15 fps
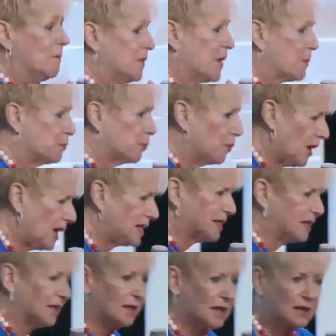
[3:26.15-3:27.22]
The
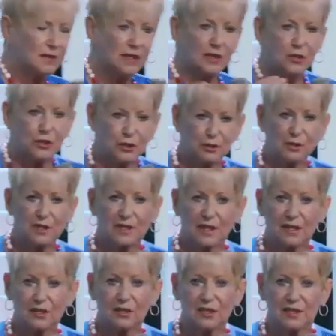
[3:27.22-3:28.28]
president of the insurance
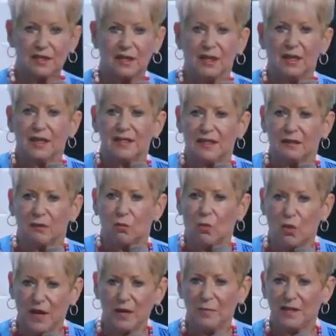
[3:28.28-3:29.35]
agency said,
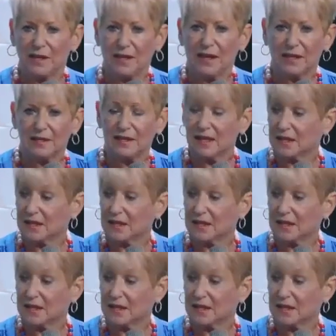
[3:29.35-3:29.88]
wait a minute, Nancy.